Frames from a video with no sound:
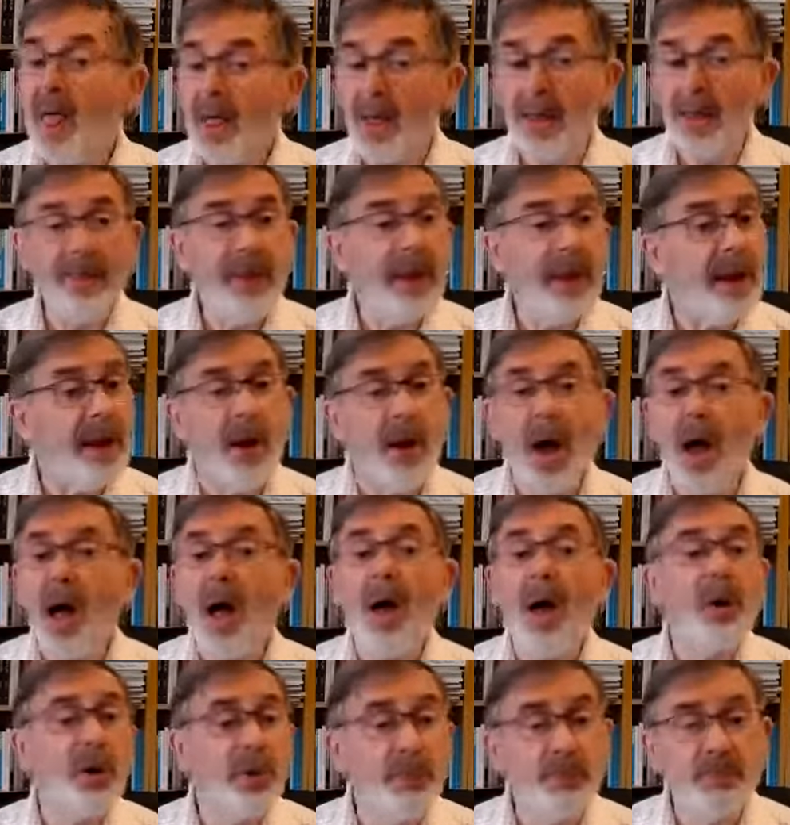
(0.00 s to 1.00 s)
and they
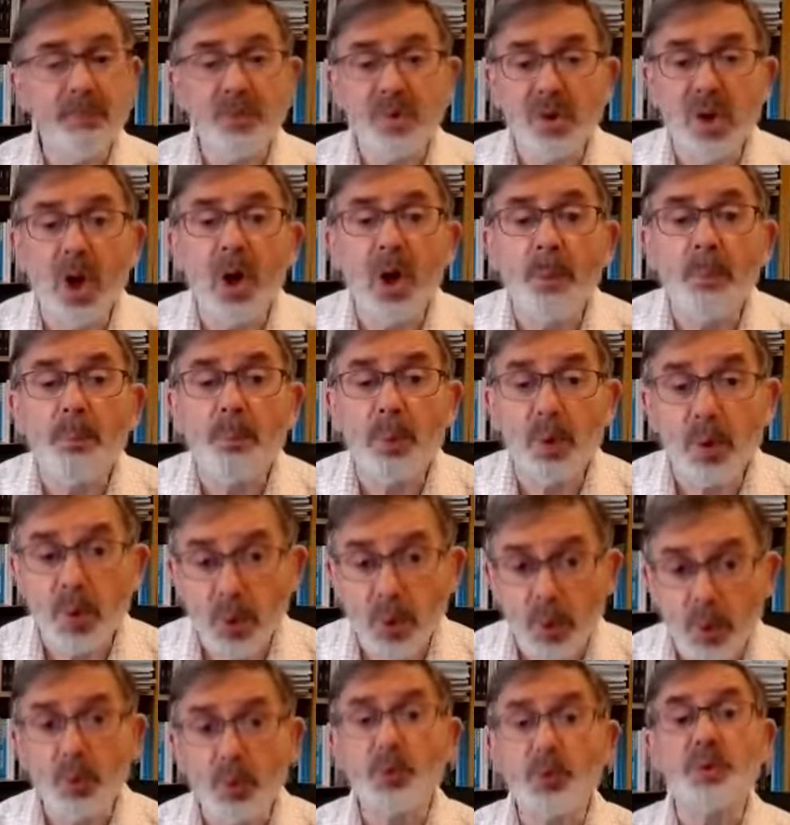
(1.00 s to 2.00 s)
call him Jock
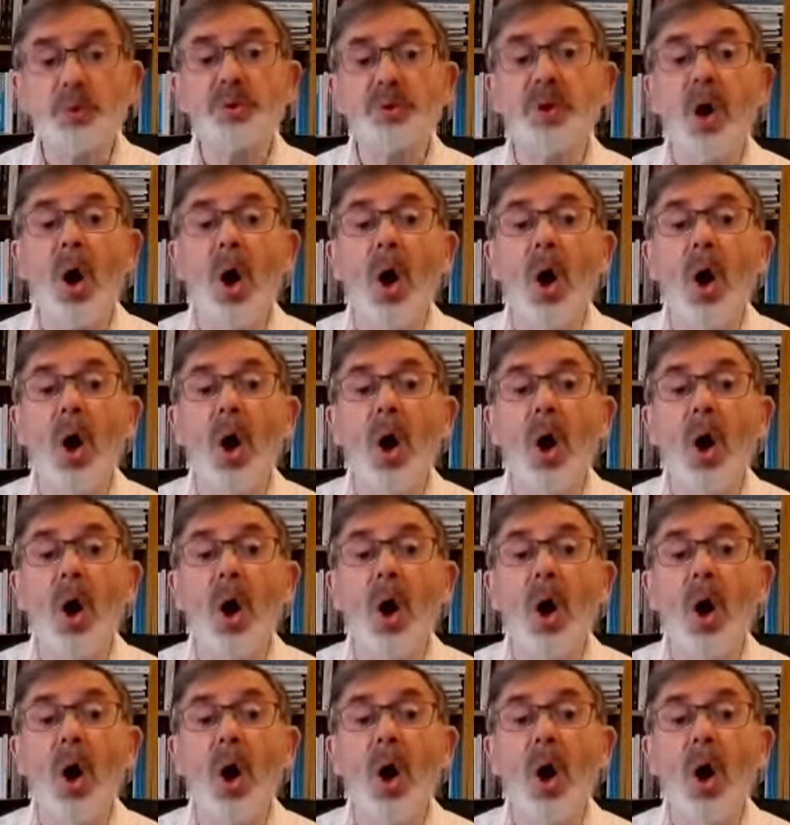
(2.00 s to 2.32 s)
Bruce